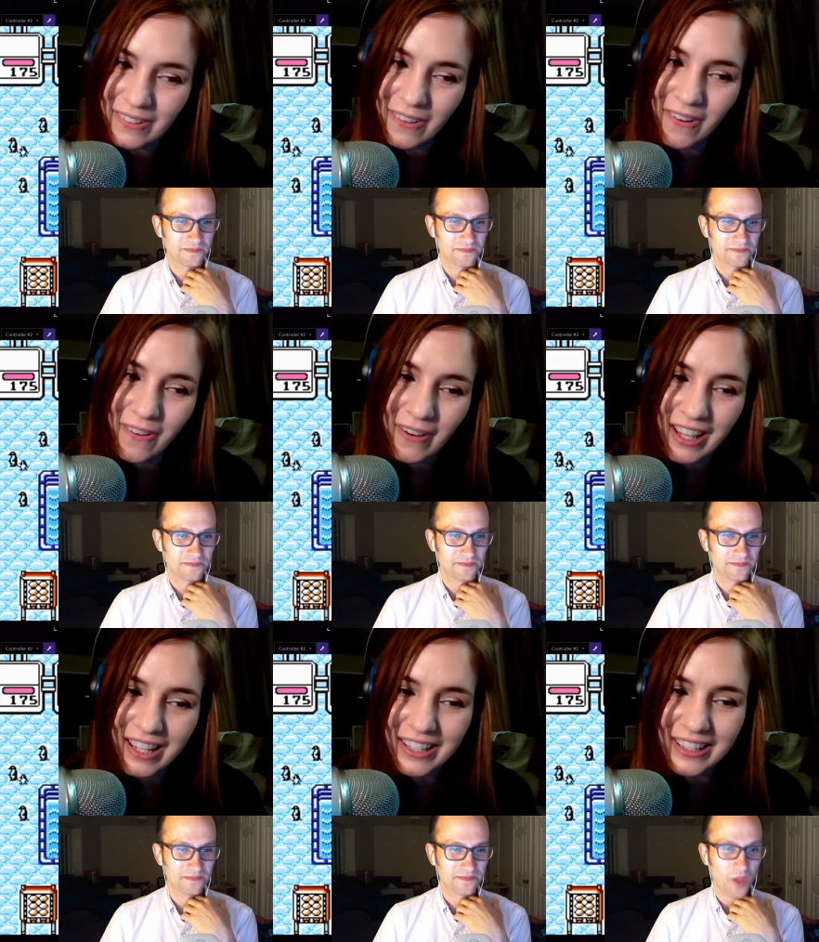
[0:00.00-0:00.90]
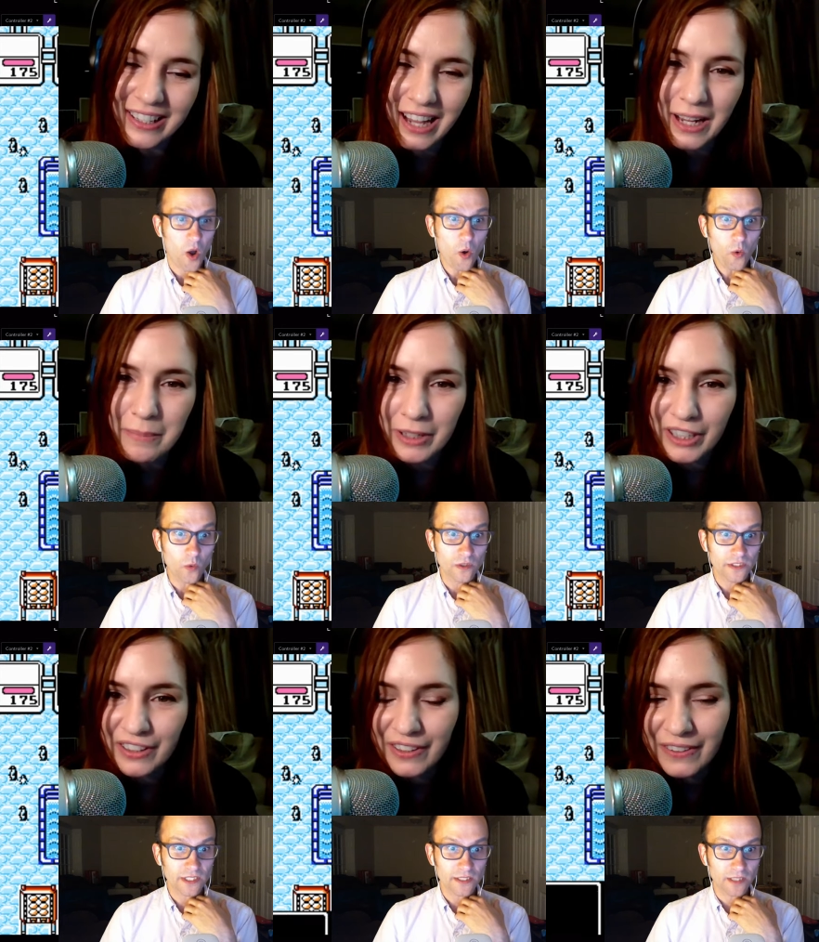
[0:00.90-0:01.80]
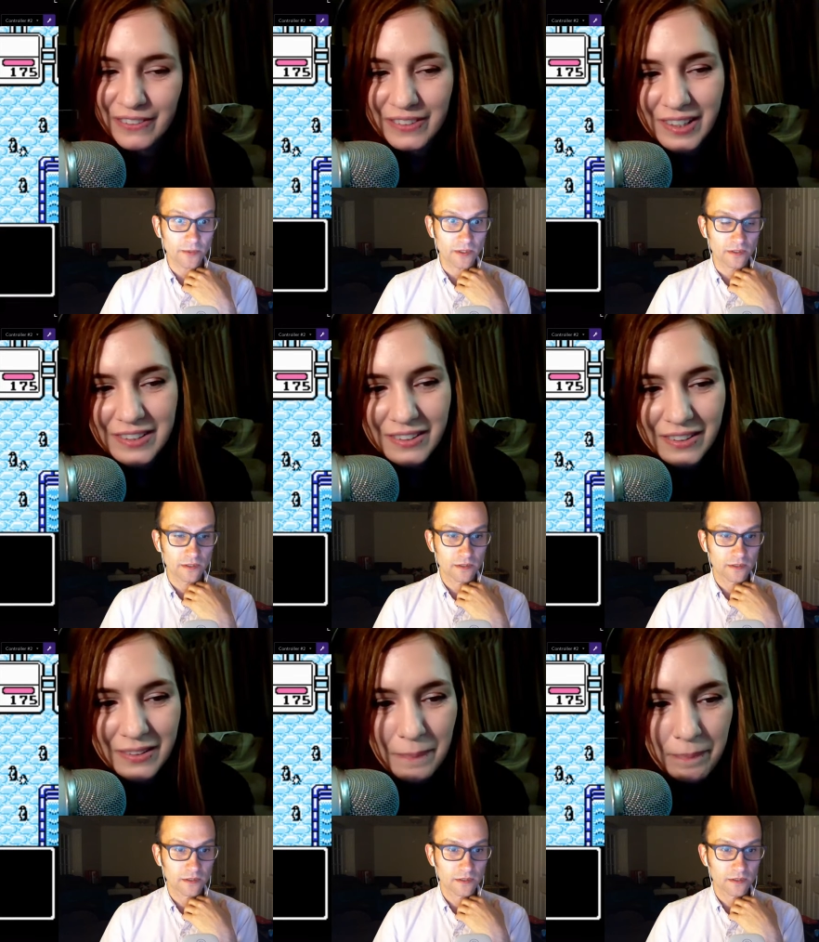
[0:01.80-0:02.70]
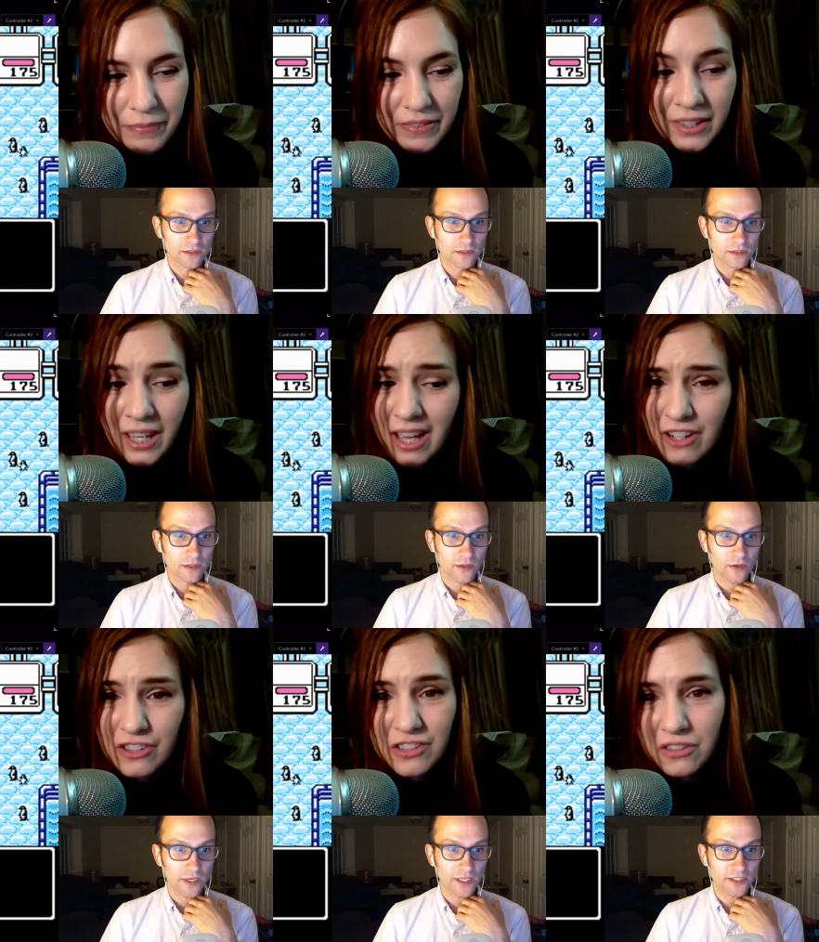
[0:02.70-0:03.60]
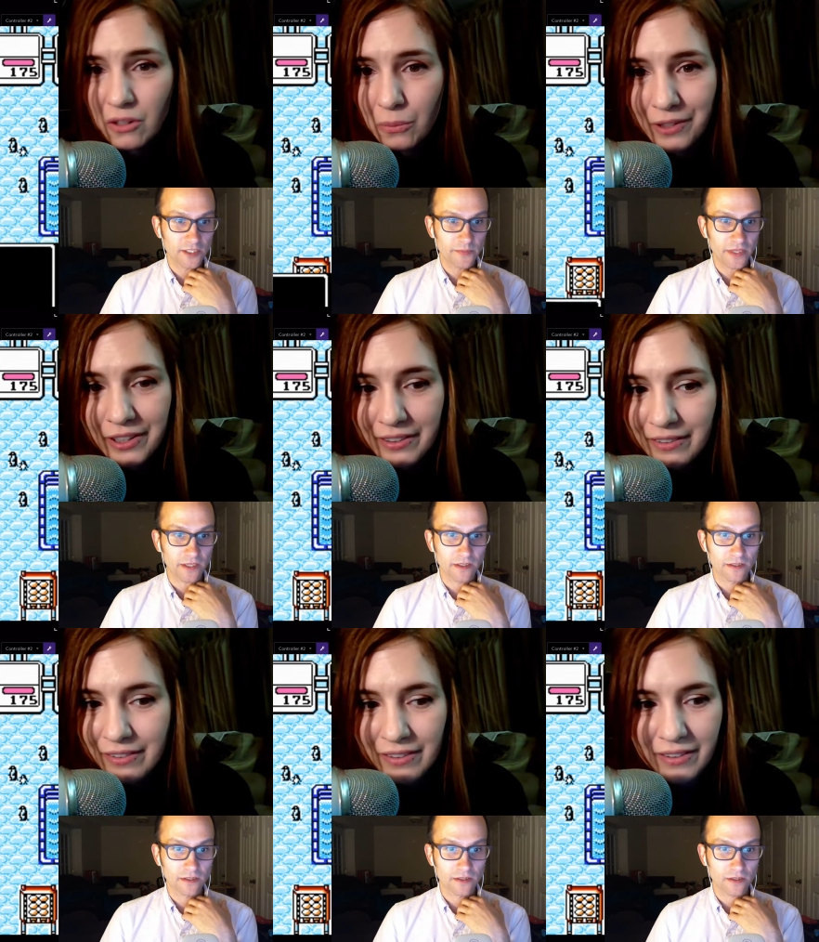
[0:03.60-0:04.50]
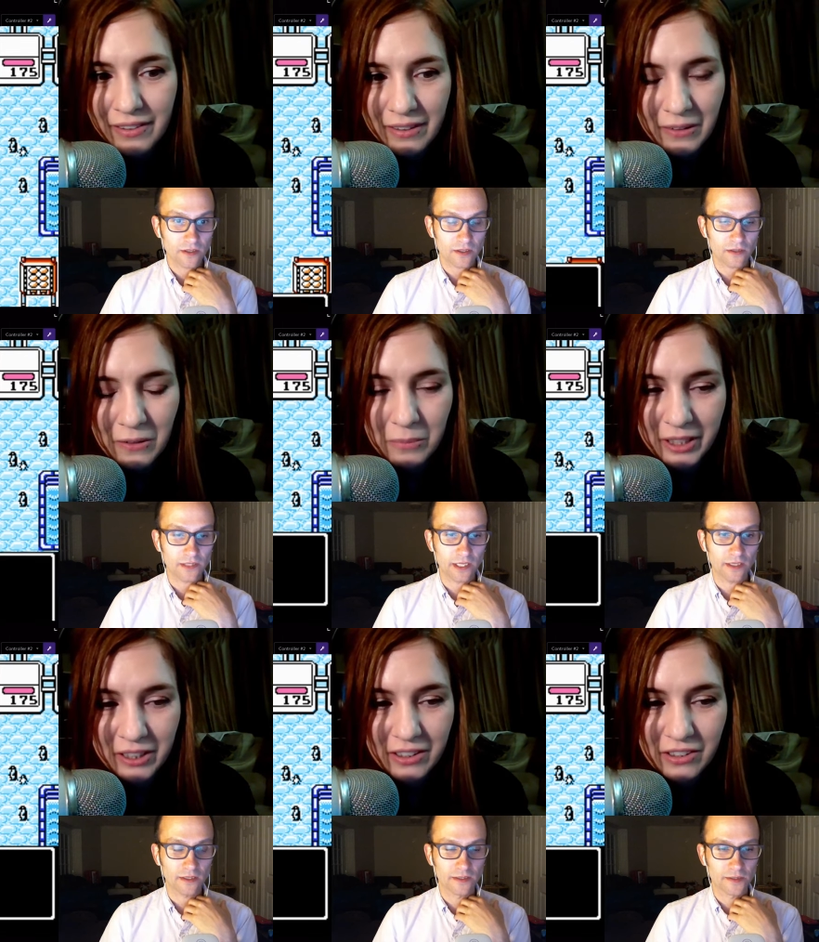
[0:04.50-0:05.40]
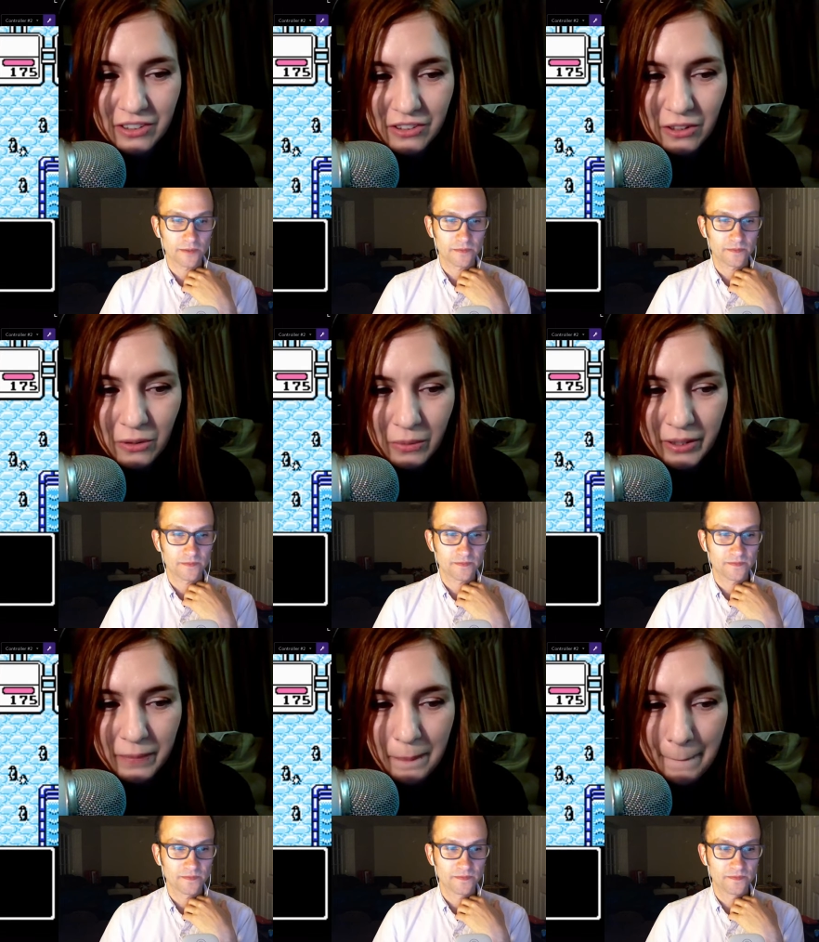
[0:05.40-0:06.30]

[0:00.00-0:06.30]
Speaker 1: Oh, hey! I got oh, money. She though. got a double. Yeah, she's gonna win. Oh, oh, my man. goodness, she's gonna win.